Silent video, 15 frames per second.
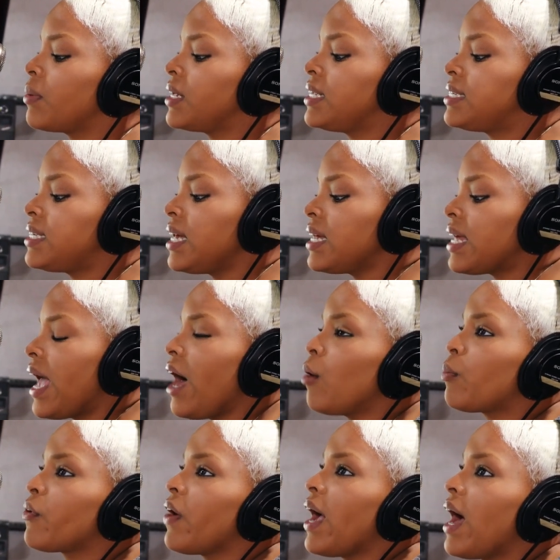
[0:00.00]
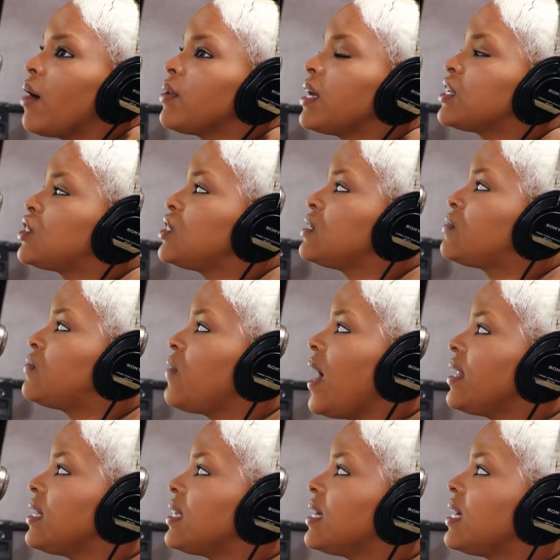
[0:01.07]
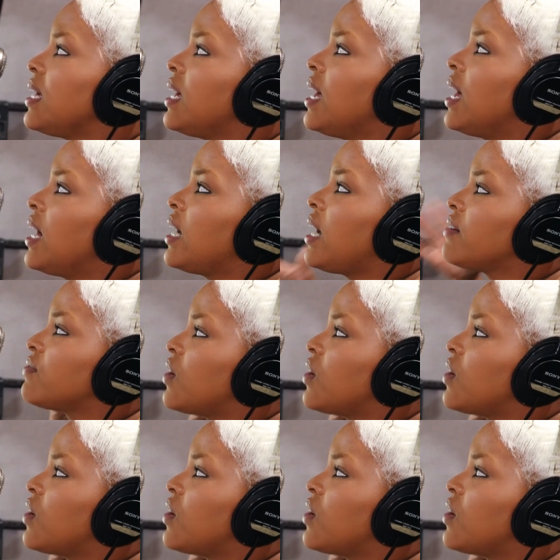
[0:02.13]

but he did help her out, and she's finally uh,